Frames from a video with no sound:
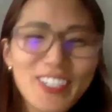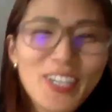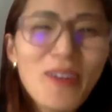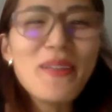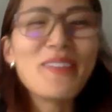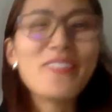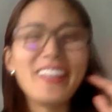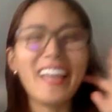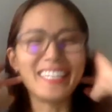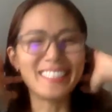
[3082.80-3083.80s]
hoping for
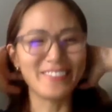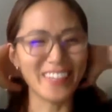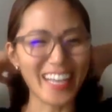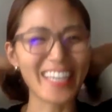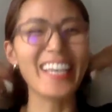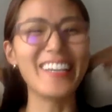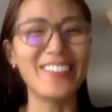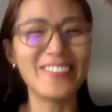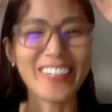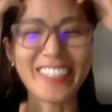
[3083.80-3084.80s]
last, but I can
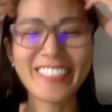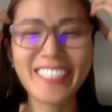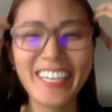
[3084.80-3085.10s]
go first.